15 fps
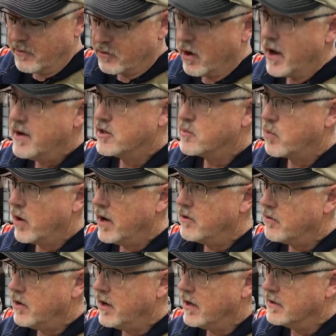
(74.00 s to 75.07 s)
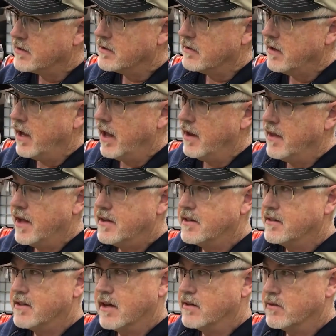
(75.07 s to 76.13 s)
Trying to spray trees, and that
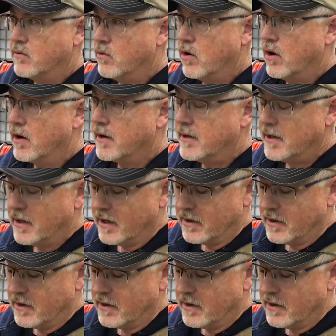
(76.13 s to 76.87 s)
just doesn't work.